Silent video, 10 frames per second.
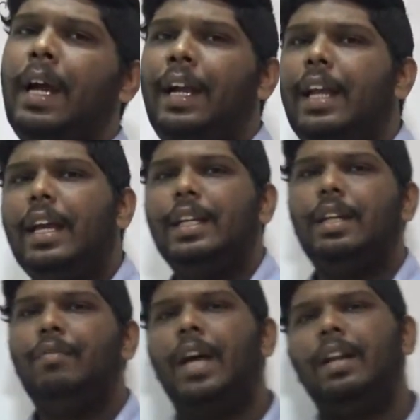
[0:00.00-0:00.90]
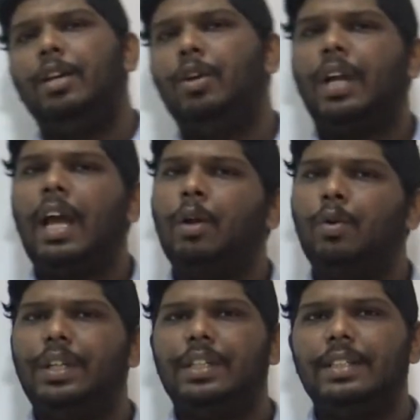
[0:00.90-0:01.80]
indication where your
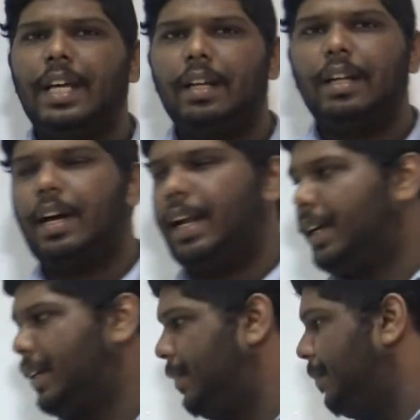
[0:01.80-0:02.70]
calculations are correct.